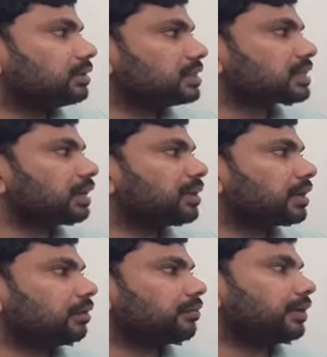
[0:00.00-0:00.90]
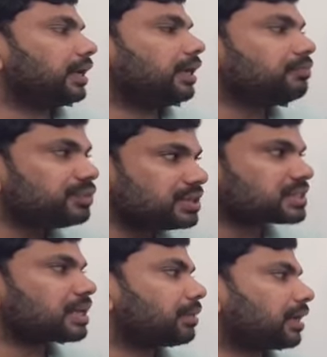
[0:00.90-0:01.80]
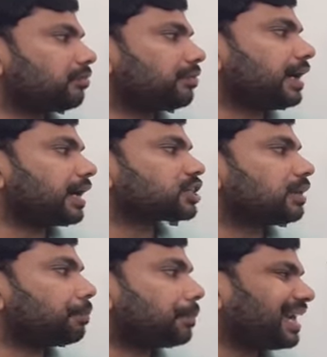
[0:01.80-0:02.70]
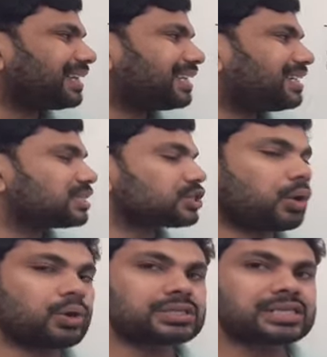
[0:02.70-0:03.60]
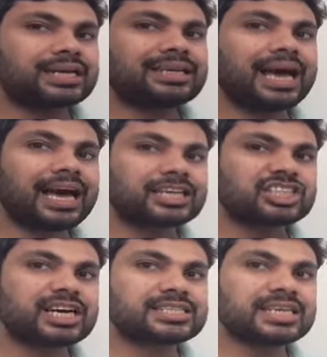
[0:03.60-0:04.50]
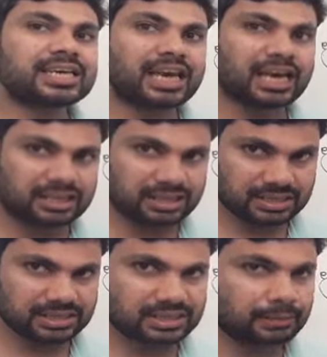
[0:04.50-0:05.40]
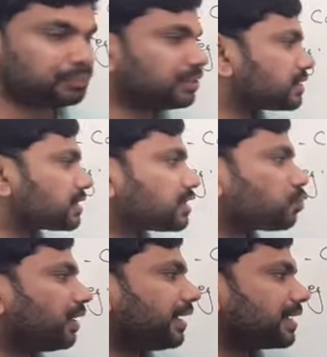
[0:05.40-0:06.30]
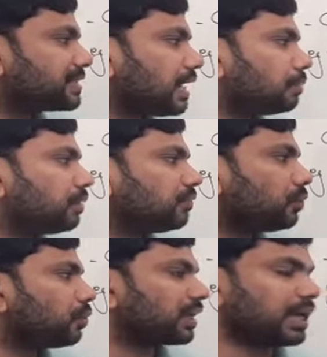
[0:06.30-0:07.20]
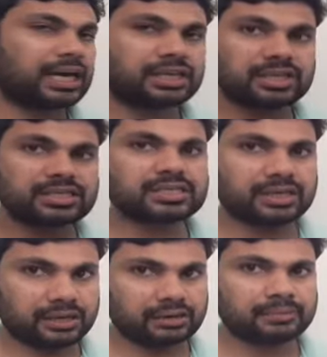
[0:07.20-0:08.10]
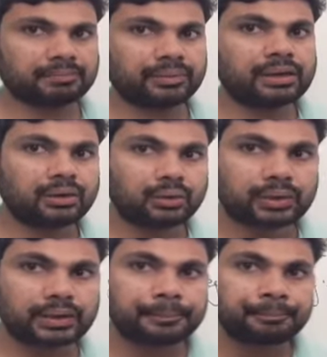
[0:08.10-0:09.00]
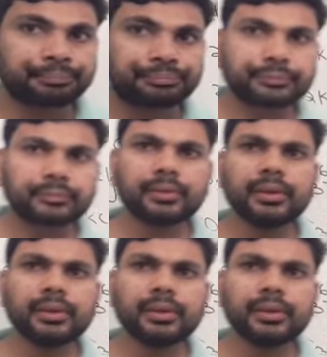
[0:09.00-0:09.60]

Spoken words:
in this chemical reaction manganese oxide act as a catalyst. This is one example for catalyst here. Okay,